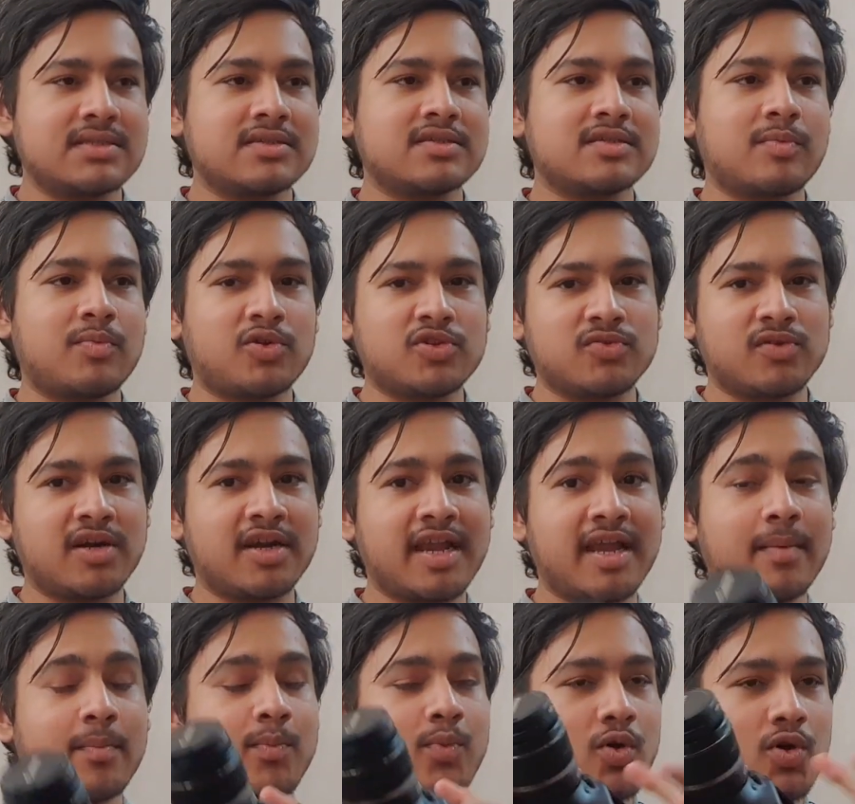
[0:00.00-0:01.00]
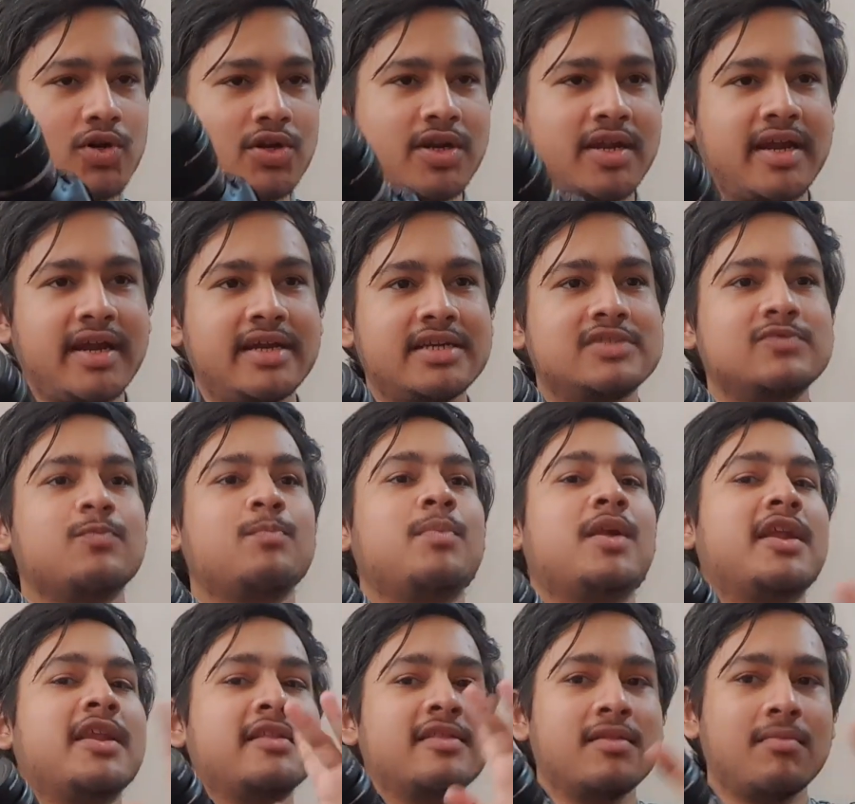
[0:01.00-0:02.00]
Suppose you want to take portraits,
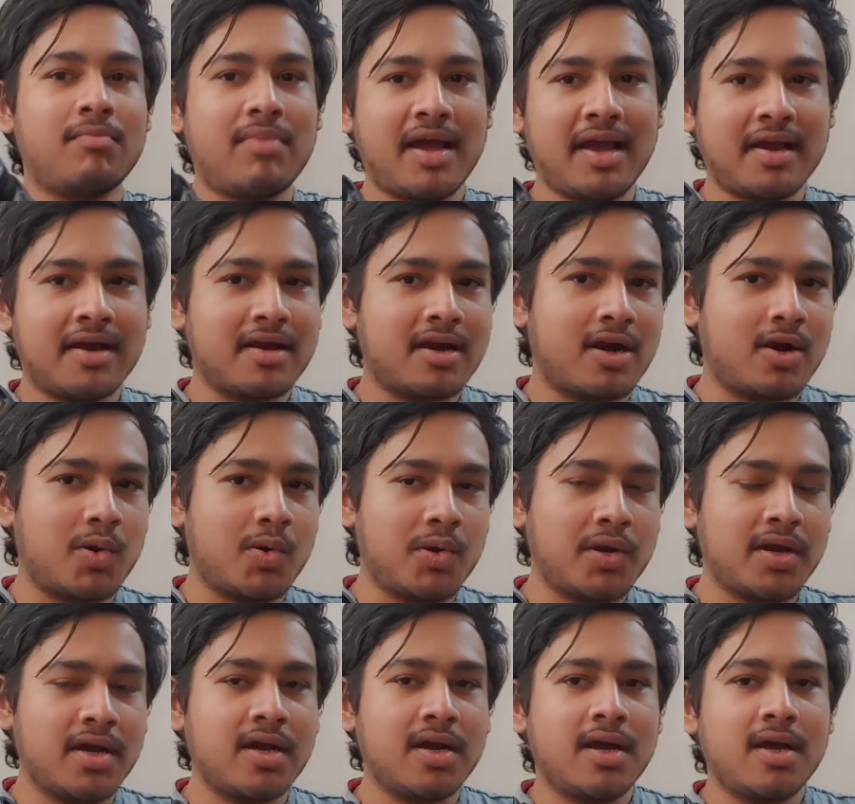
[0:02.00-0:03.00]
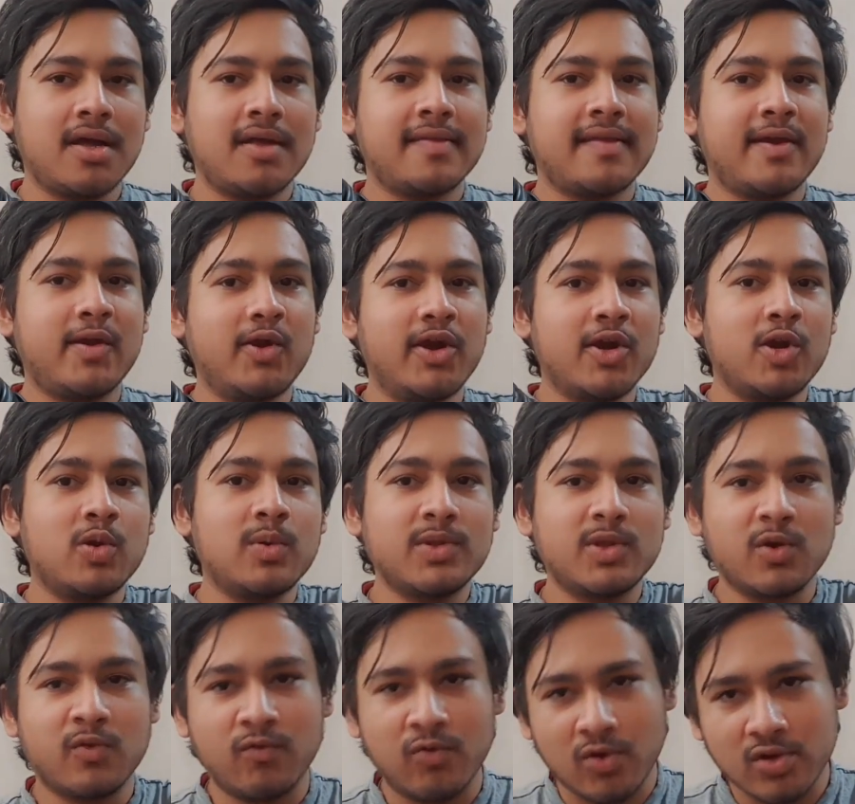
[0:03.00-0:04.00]
blurring the background, that you can do with
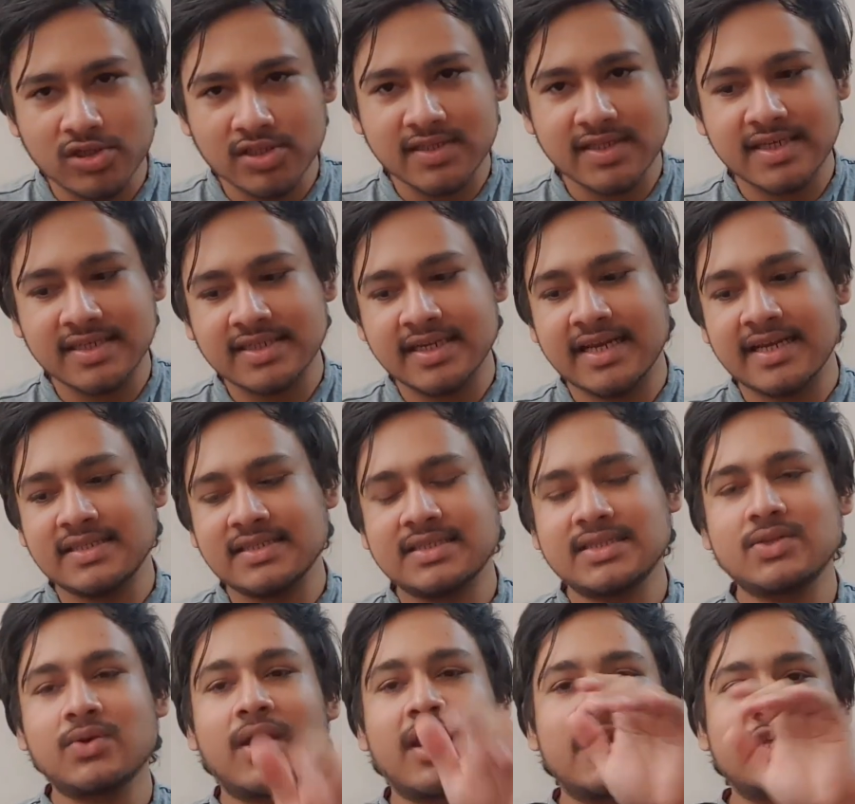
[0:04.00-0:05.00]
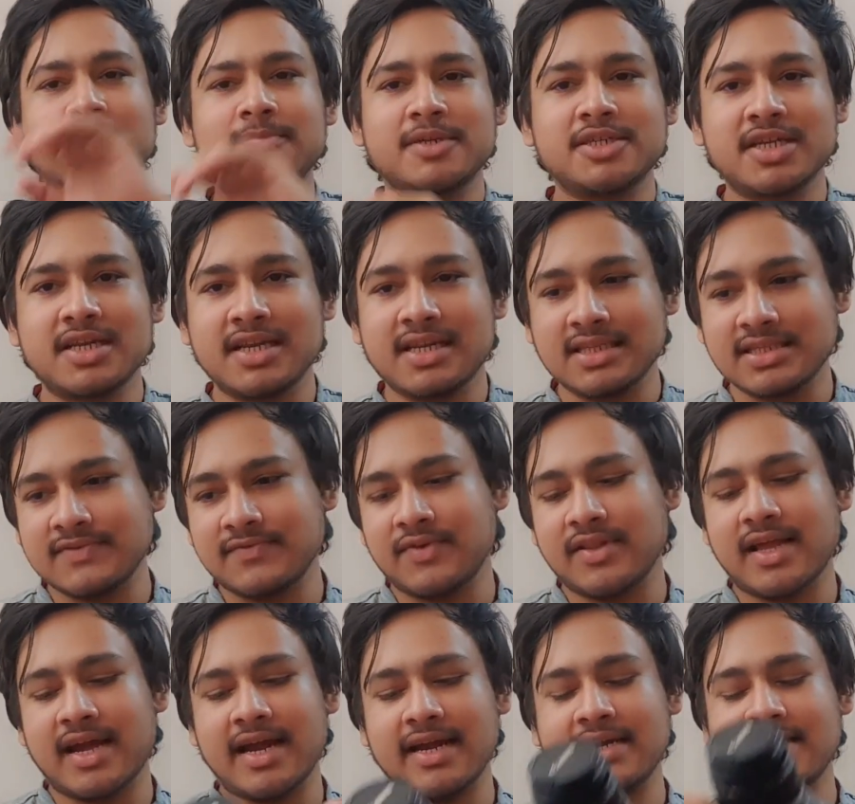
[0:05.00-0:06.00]
your phones these days, you get a special lens for
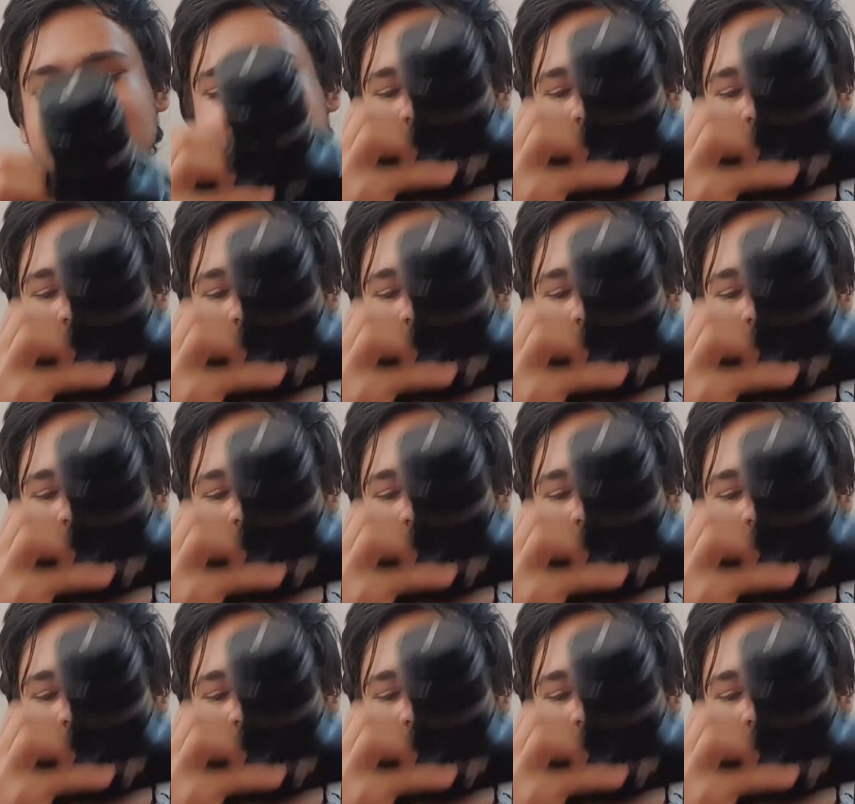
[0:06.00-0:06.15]
that.